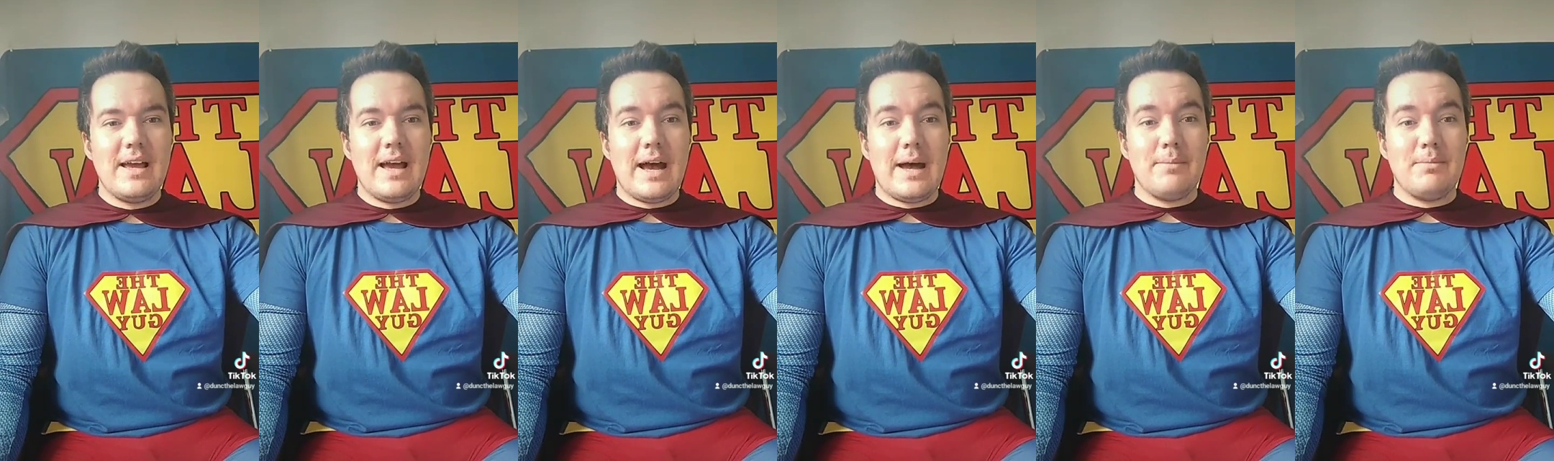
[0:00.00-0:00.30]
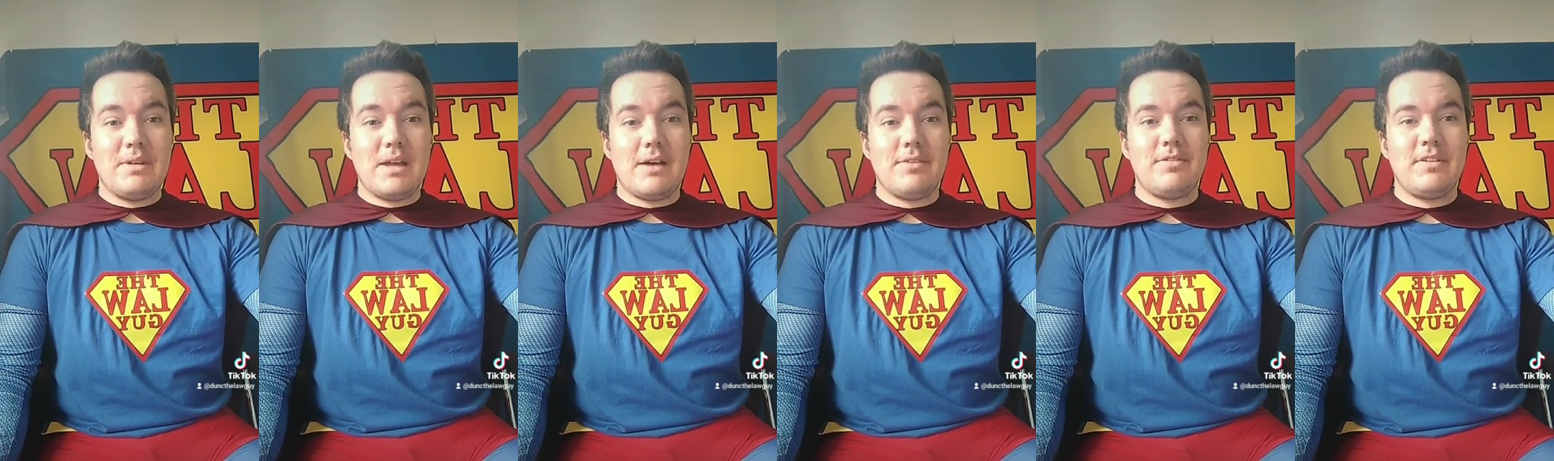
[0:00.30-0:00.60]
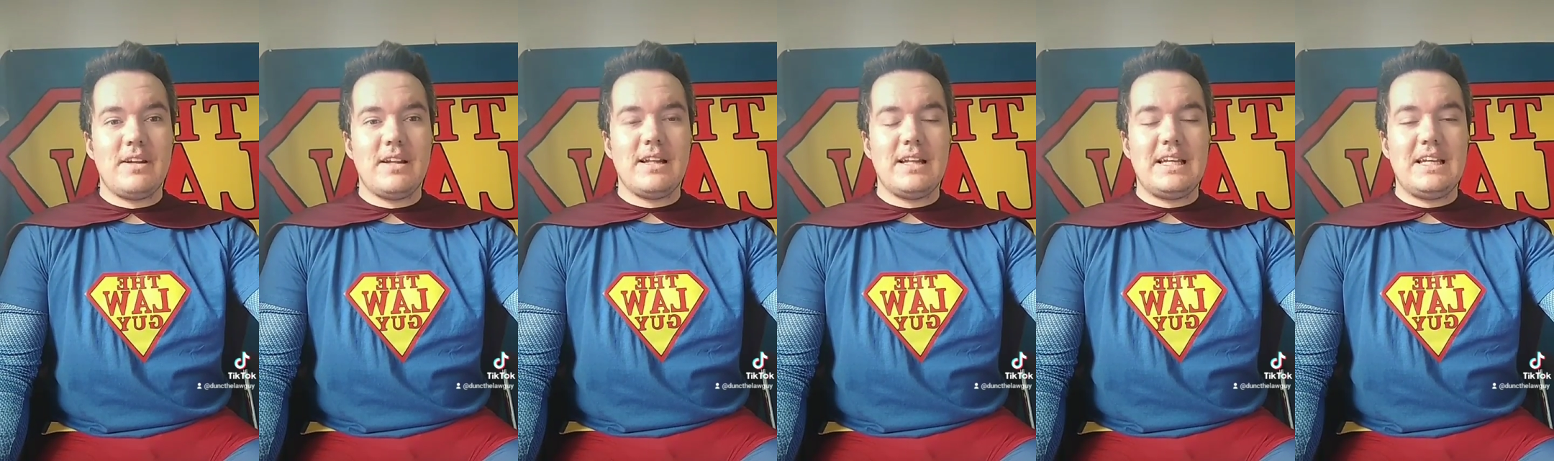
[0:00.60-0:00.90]
I'm
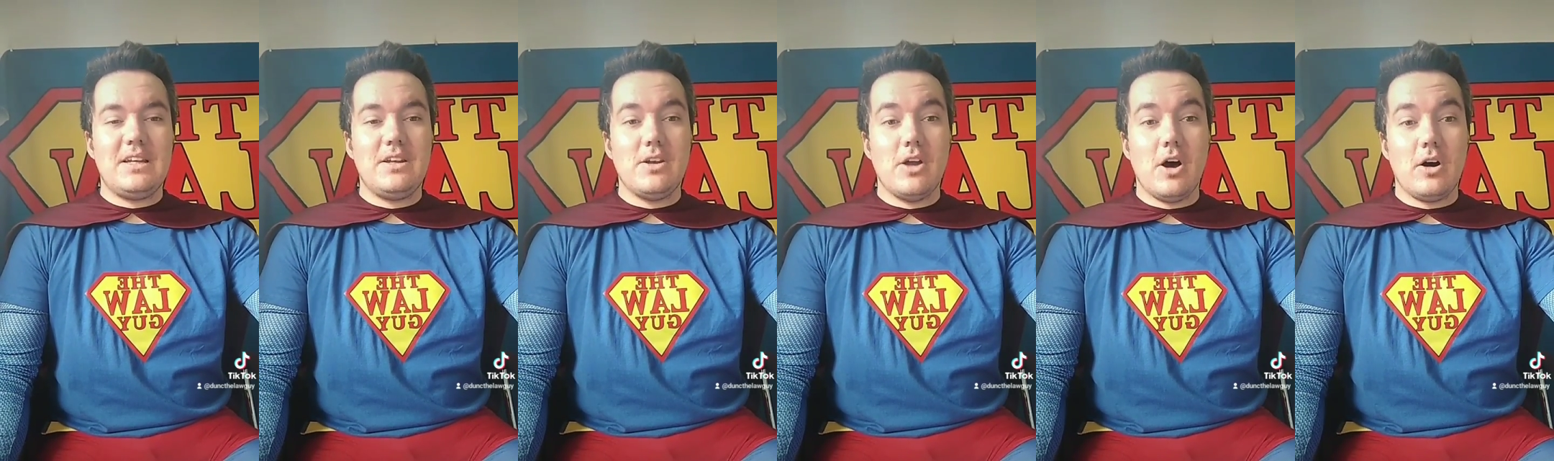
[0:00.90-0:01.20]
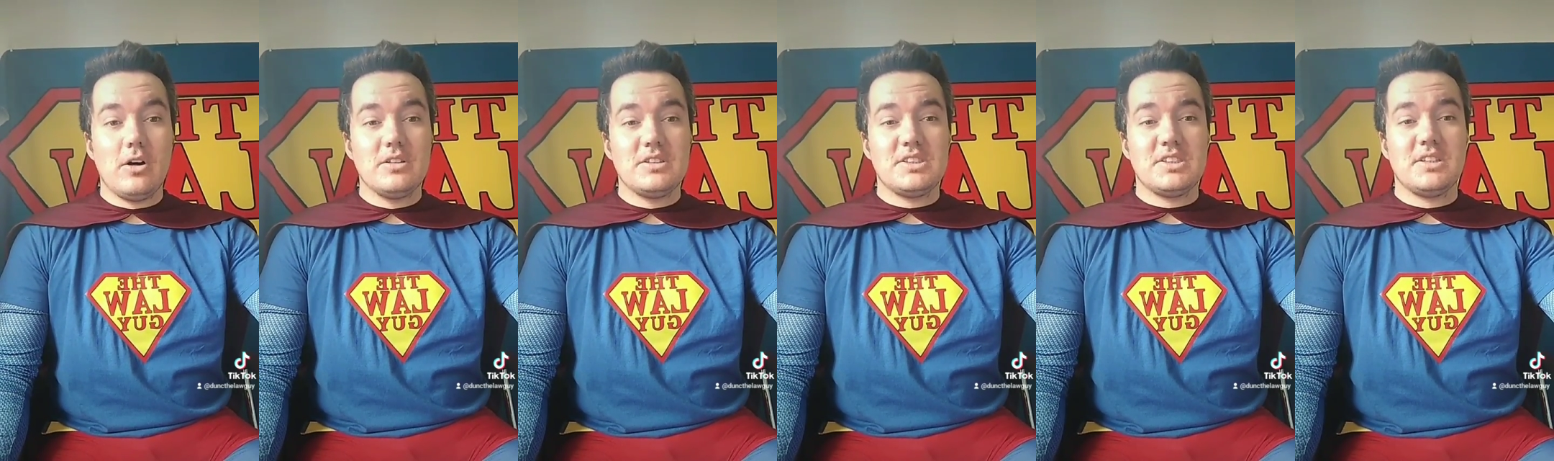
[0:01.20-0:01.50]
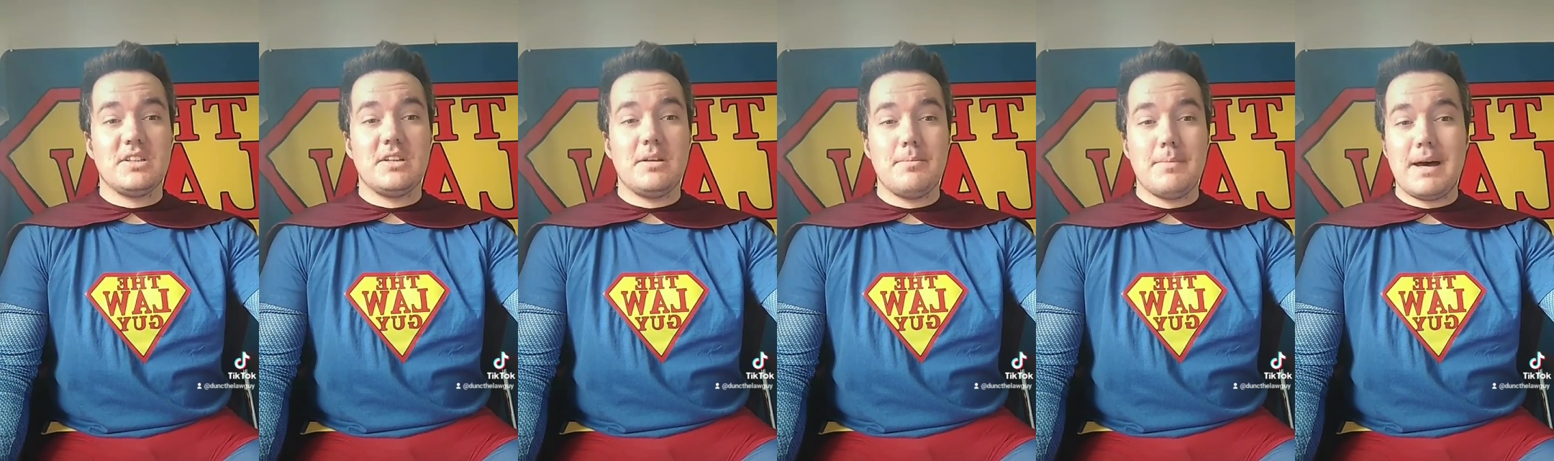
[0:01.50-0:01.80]
definitely not
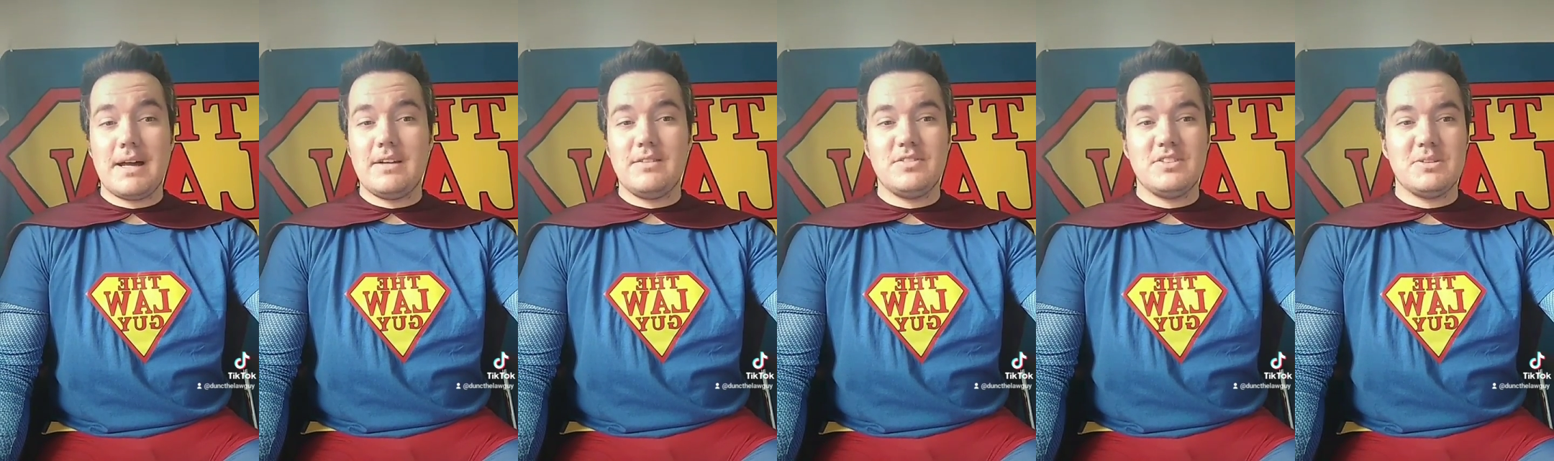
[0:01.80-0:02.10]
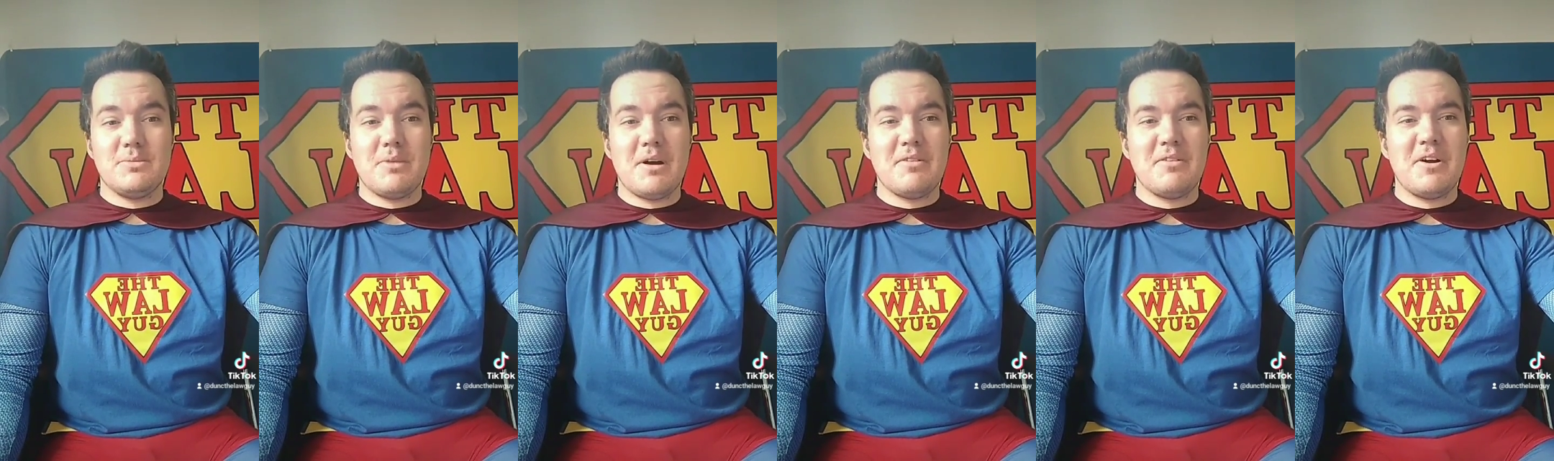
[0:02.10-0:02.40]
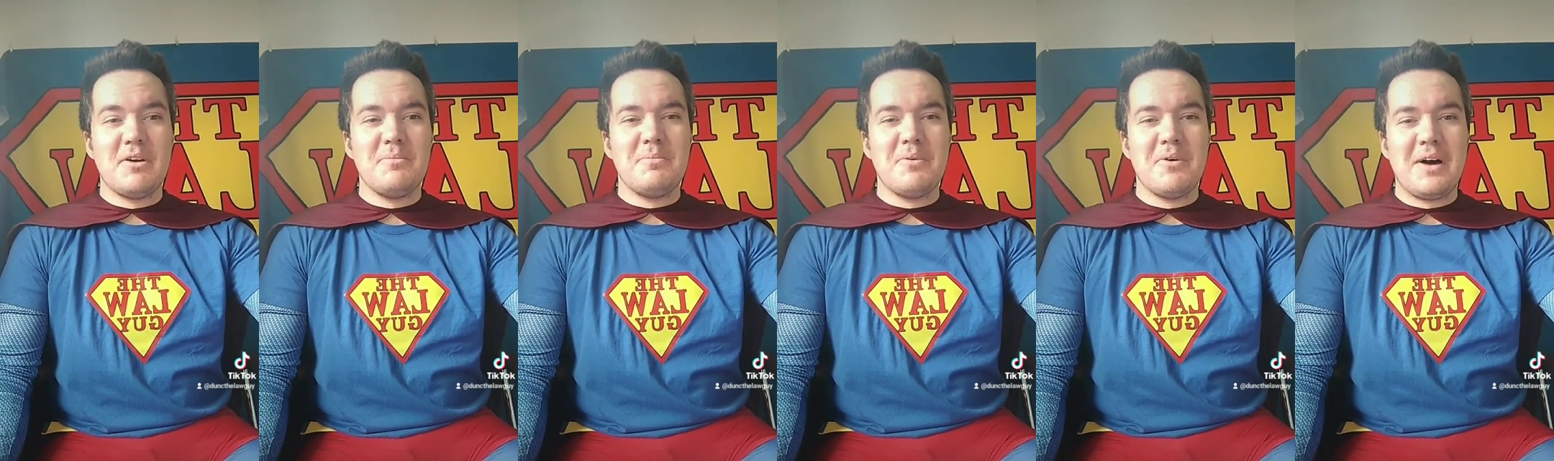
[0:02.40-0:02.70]
the man of
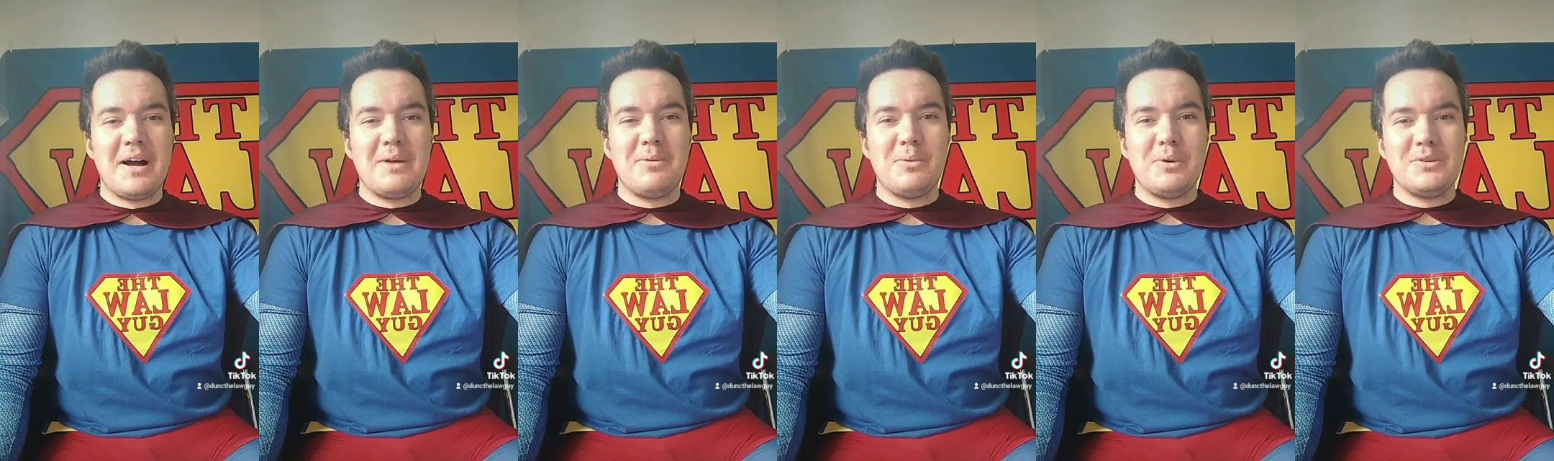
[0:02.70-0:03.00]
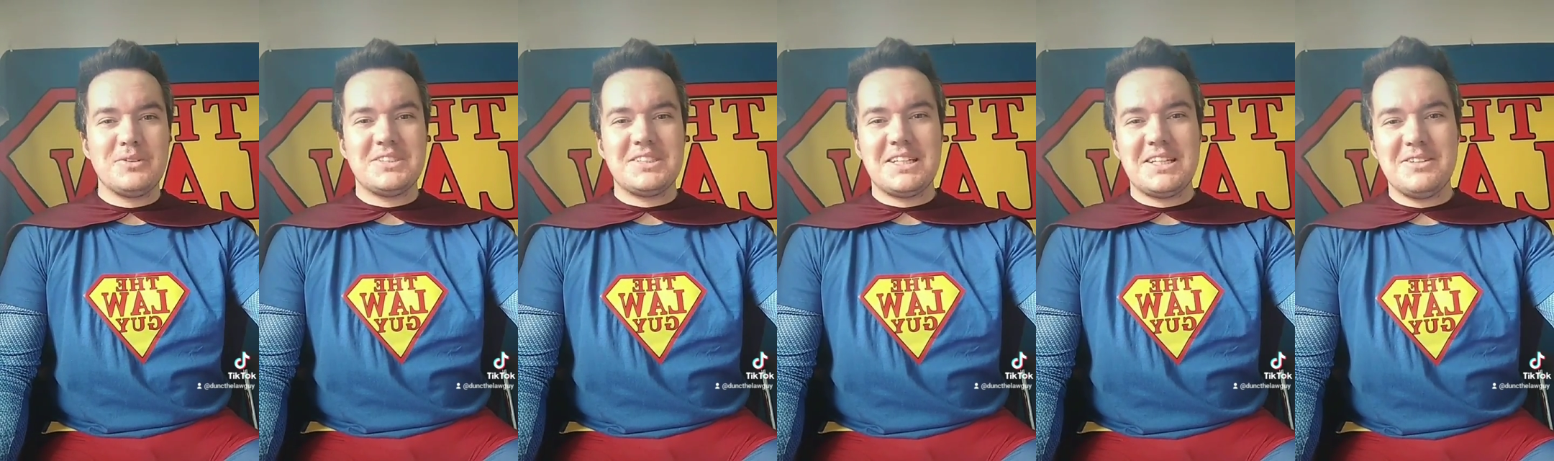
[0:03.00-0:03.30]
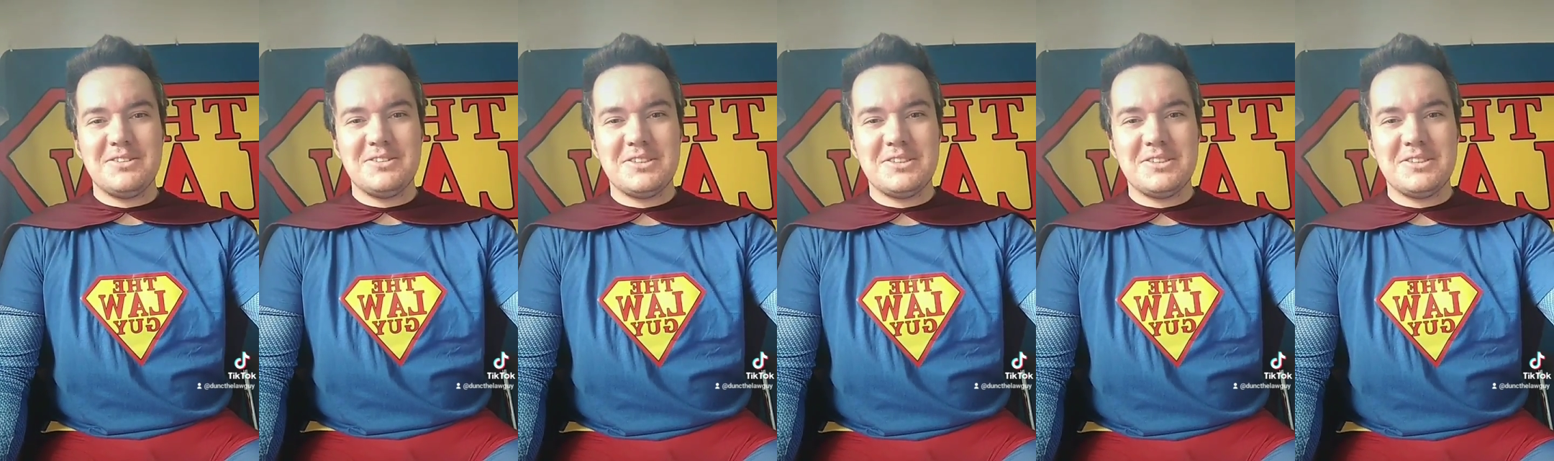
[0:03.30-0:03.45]
tomorrow, but I will see you